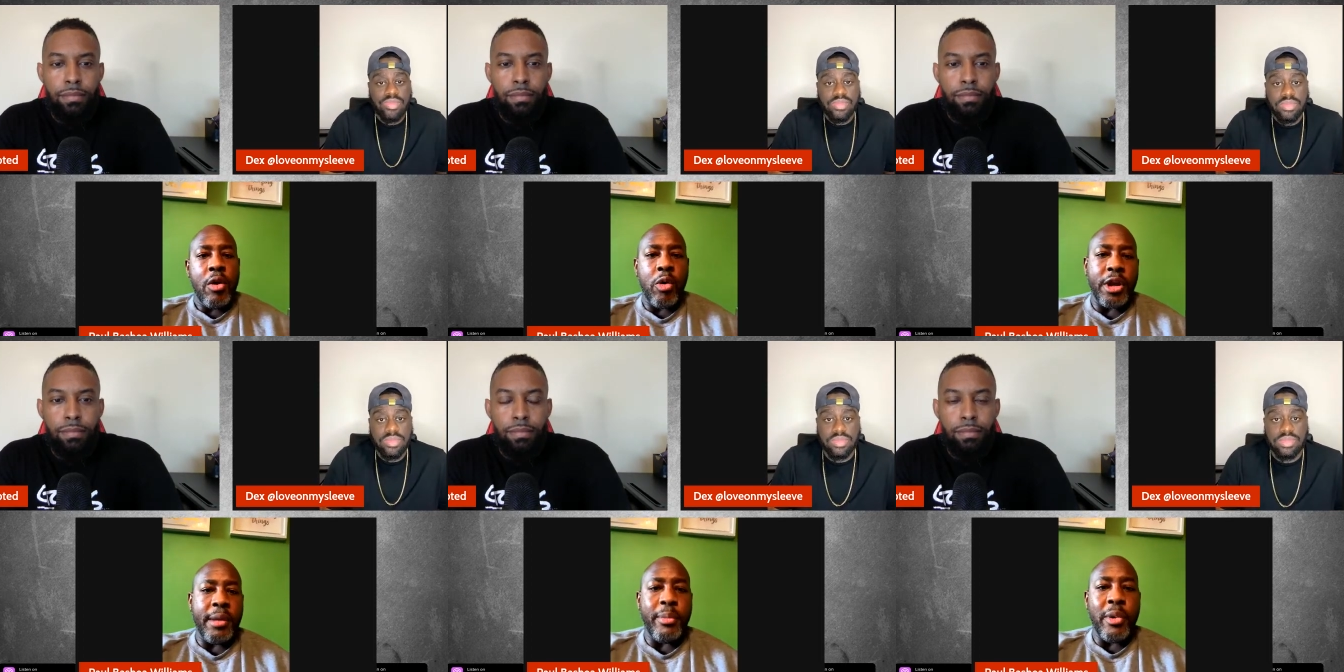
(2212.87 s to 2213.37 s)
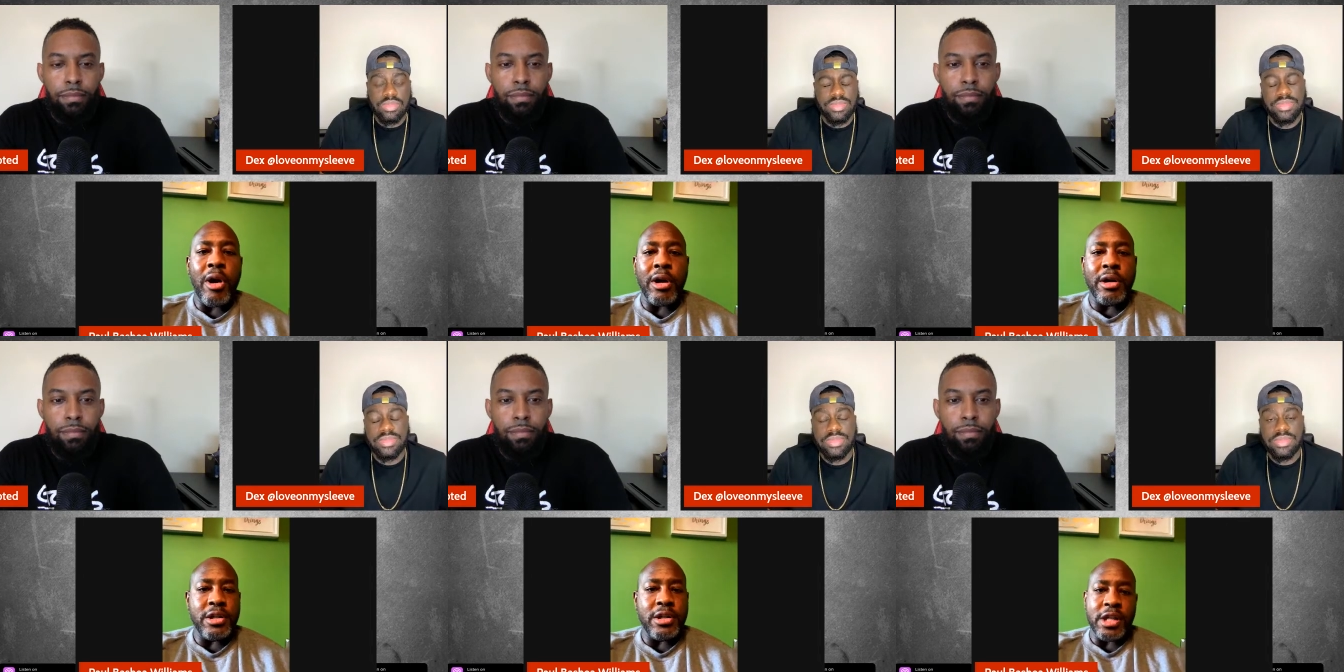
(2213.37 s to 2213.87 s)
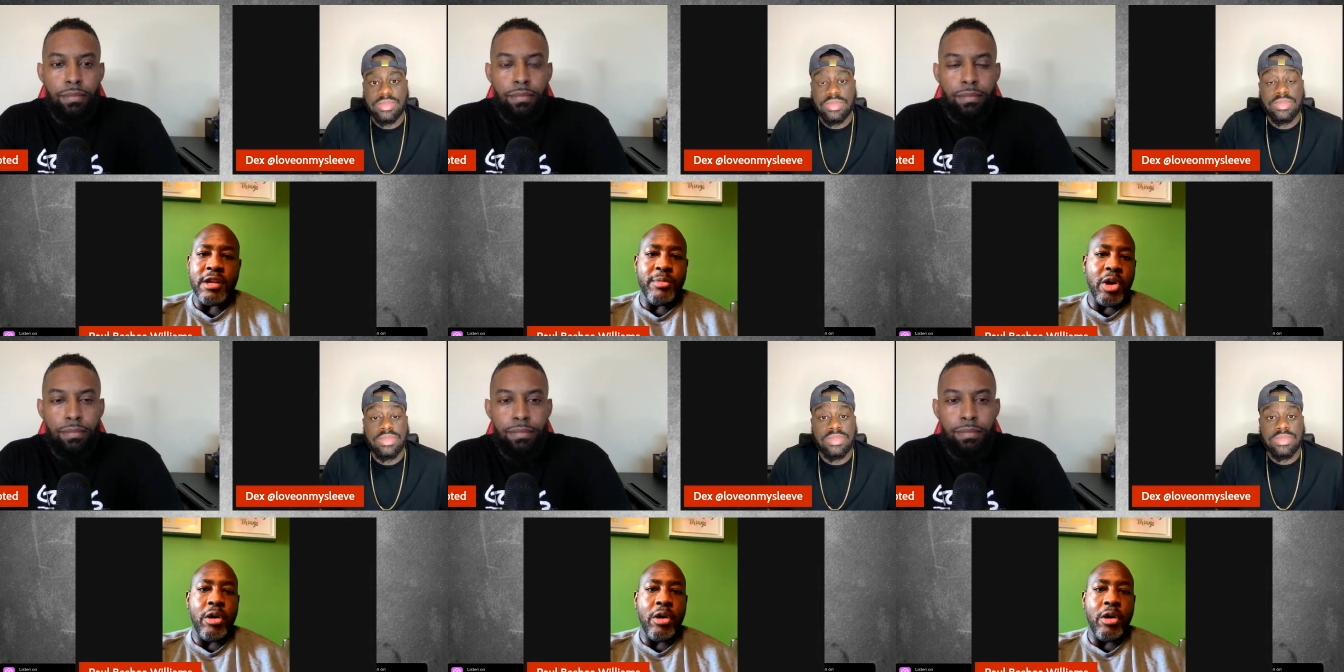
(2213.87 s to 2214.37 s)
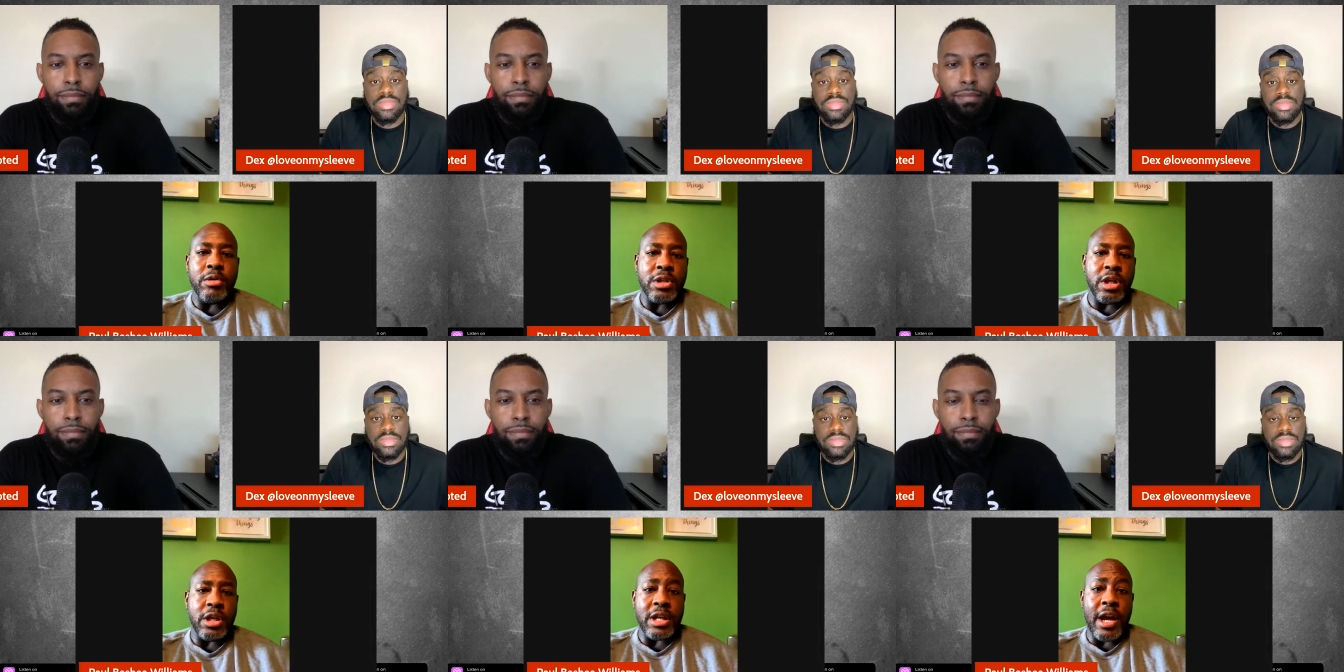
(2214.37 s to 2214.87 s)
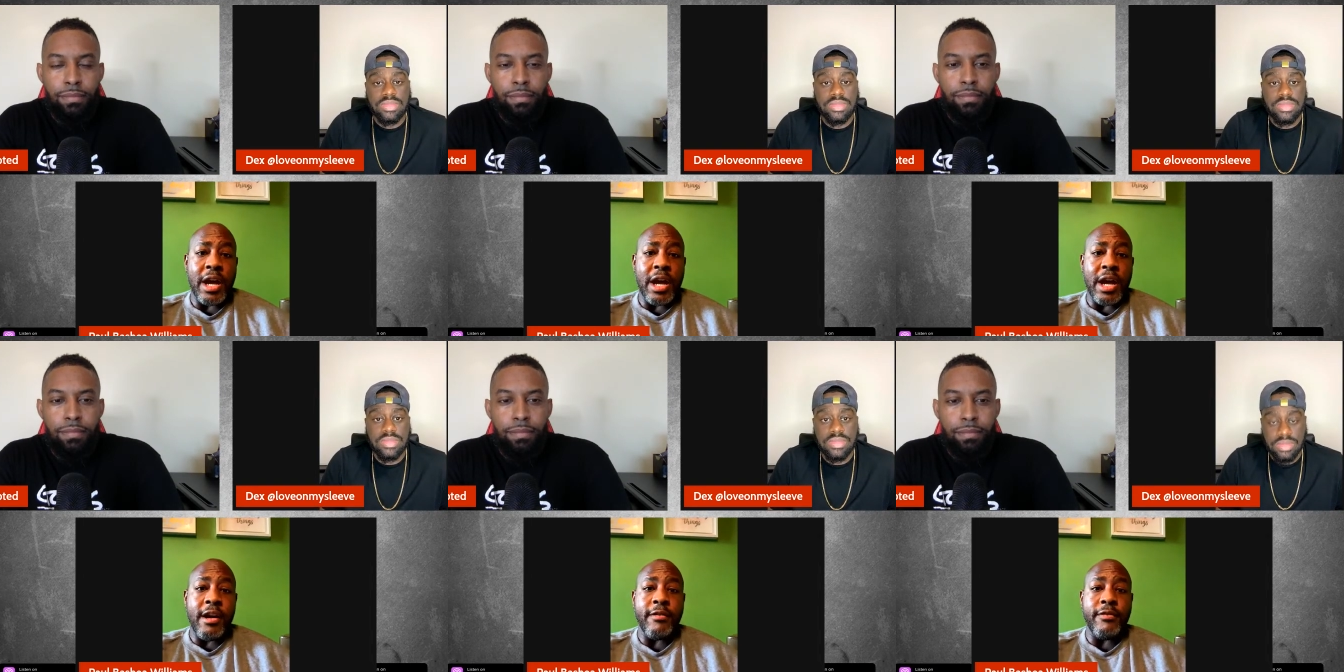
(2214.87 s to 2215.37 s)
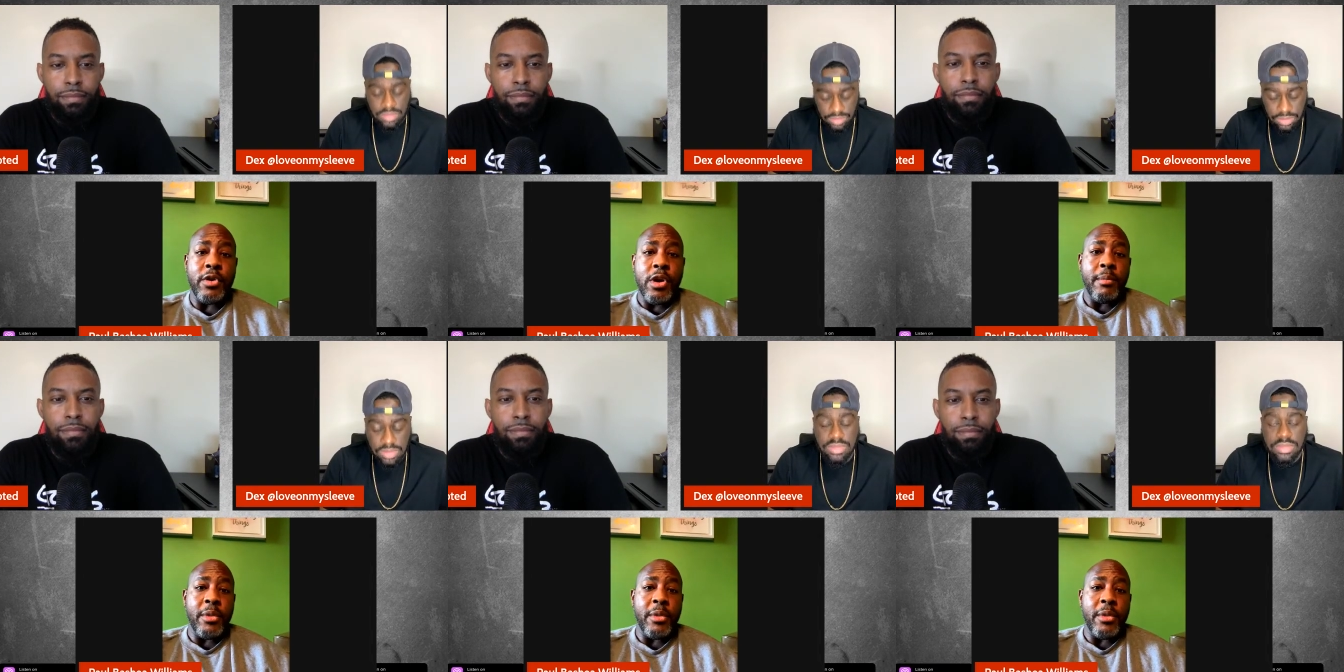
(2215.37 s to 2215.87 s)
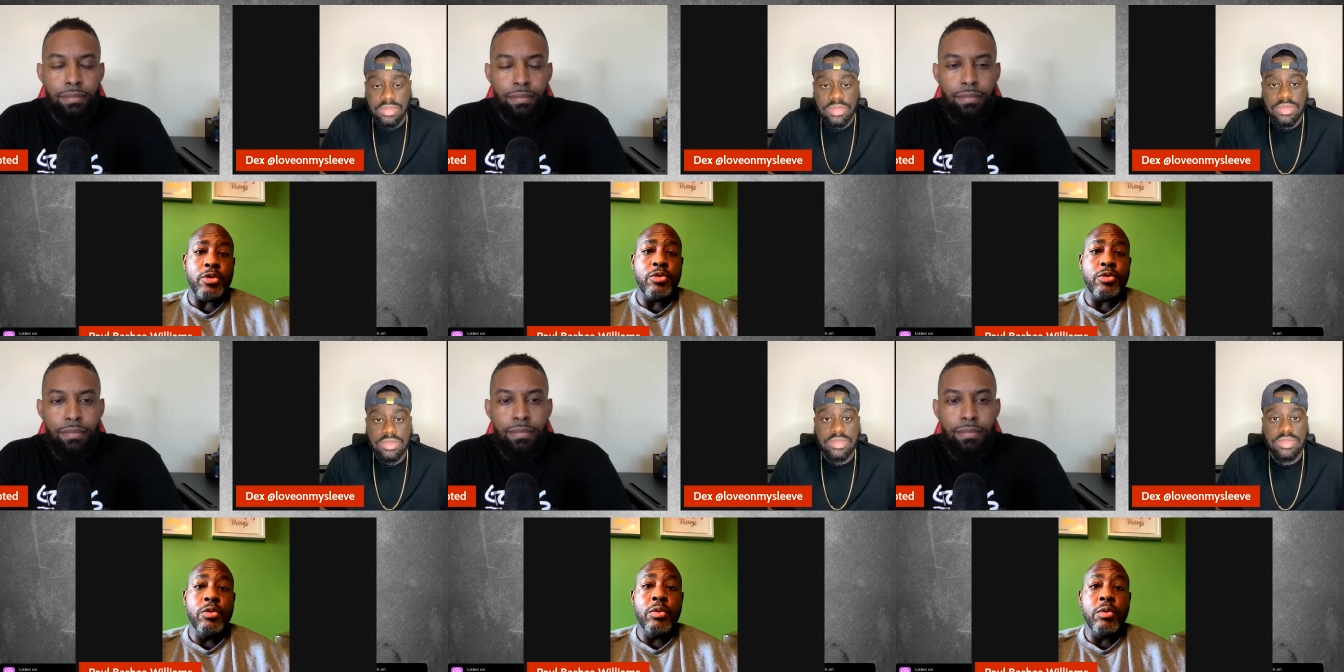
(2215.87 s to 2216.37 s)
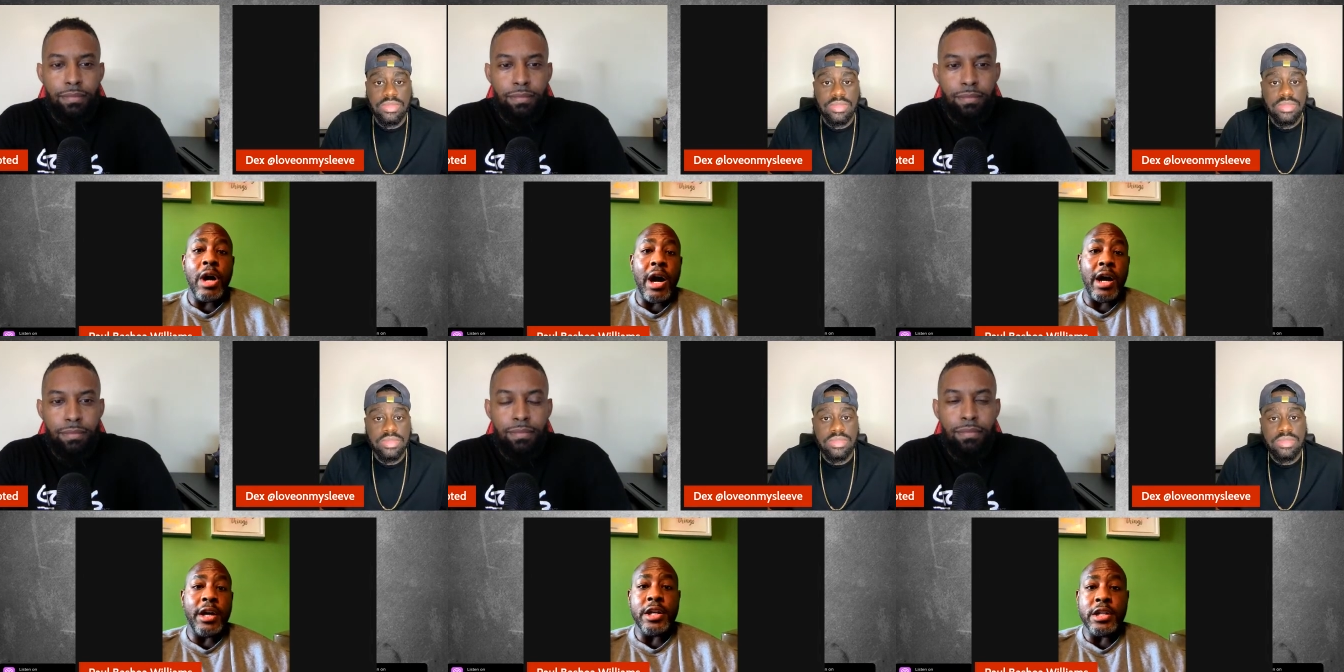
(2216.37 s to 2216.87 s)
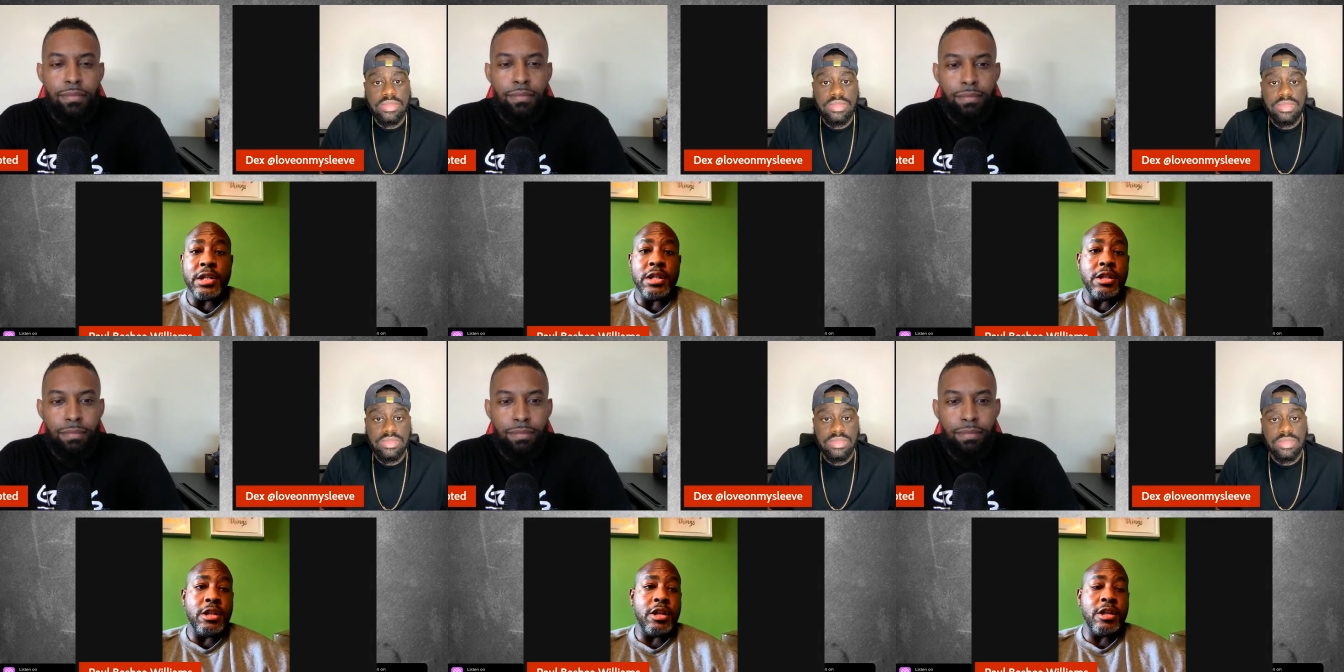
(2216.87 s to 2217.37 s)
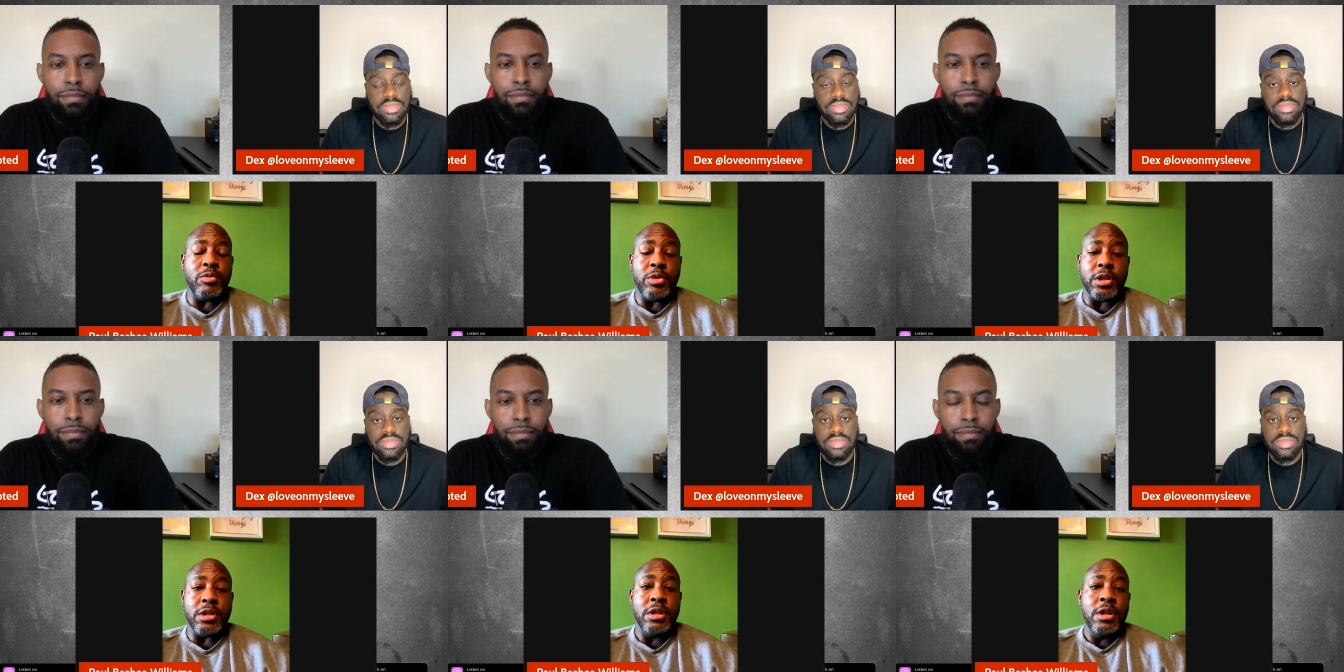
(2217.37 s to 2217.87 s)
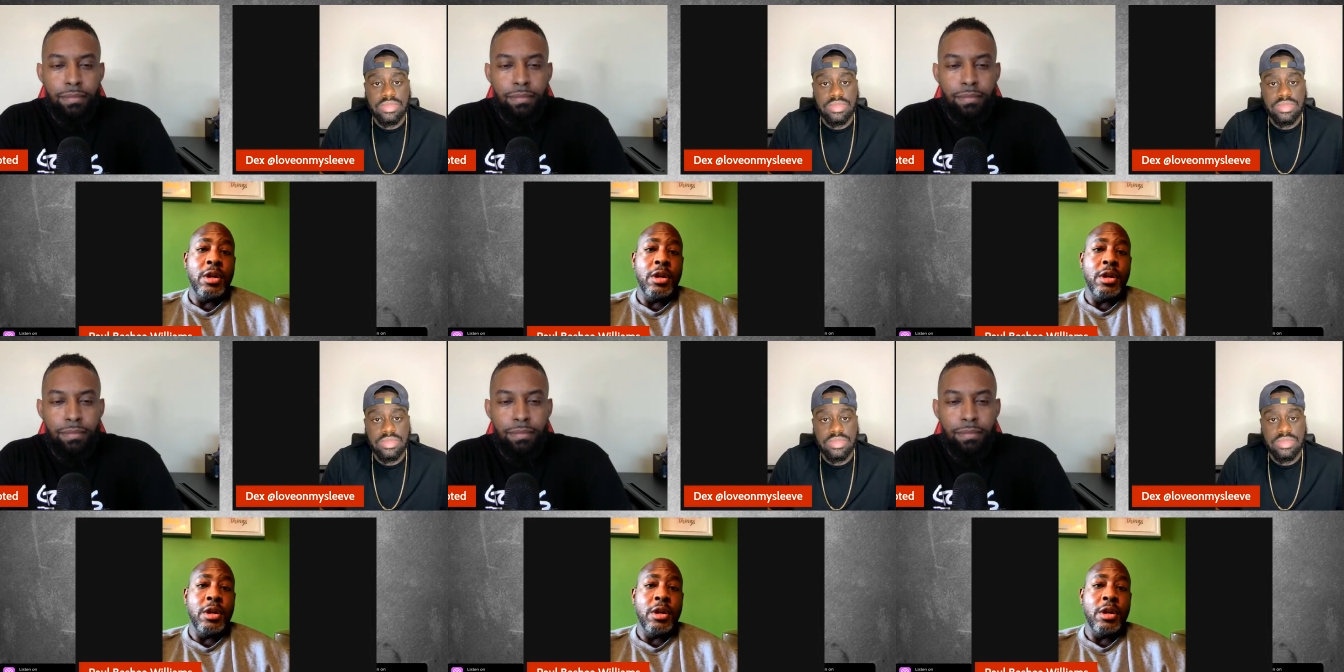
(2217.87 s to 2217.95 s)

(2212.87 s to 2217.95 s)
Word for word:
Speaker 1: on a partner to give me all those things i have my true honest genuine